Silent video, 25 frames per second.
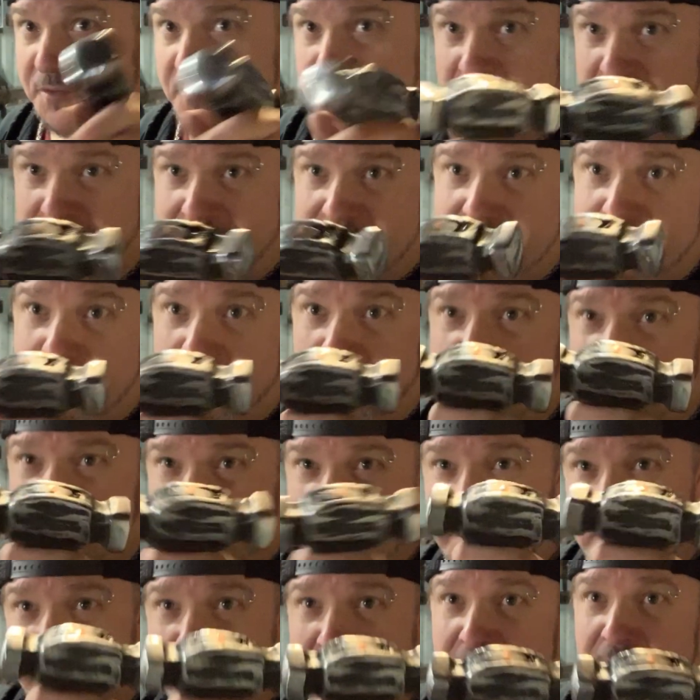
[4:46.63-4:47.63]
again, 3
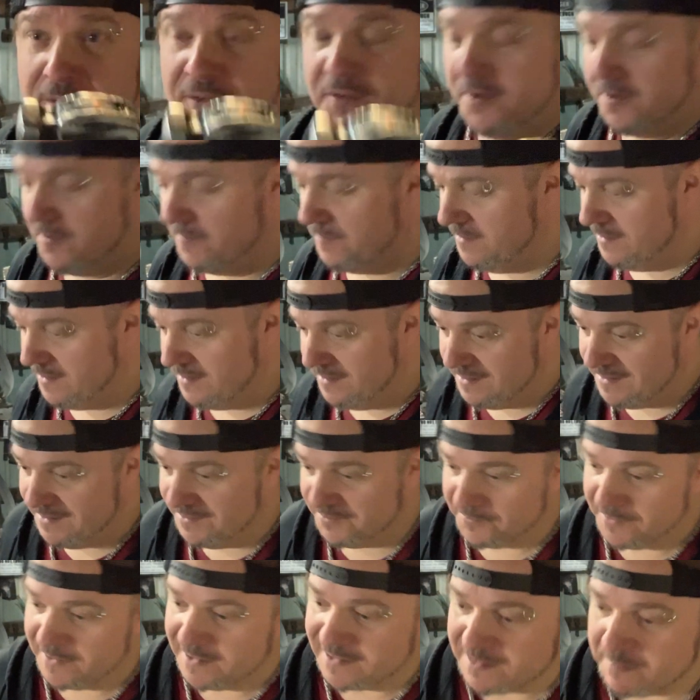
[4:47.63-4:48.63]
pounds. So it's
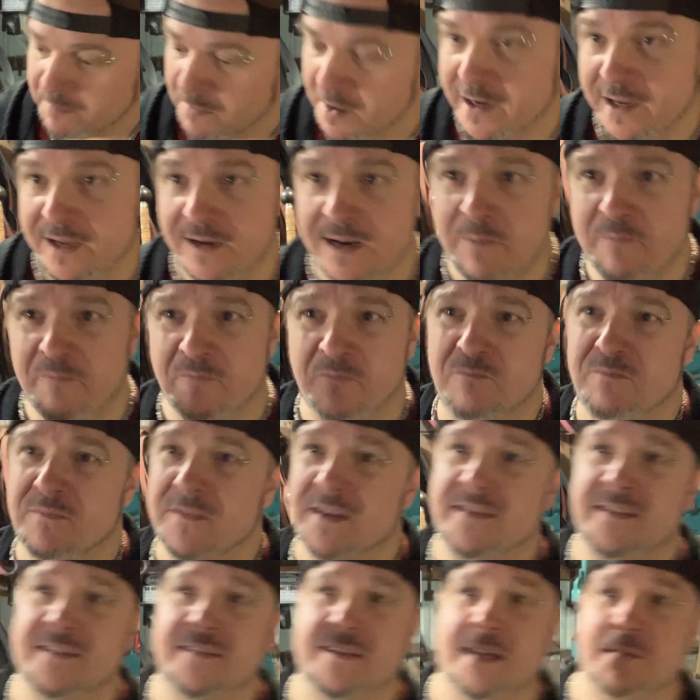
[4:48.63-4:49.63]
right on the money. And
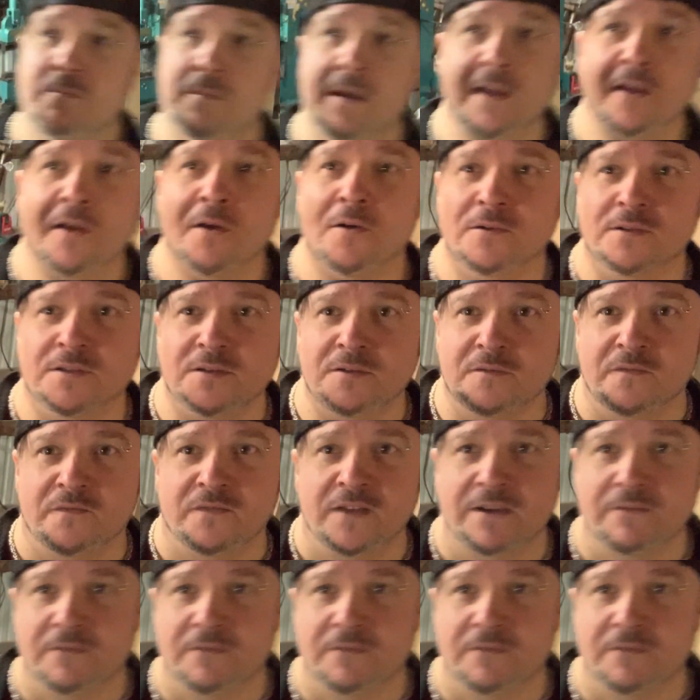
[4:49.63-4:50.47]
this is like my go-to favorite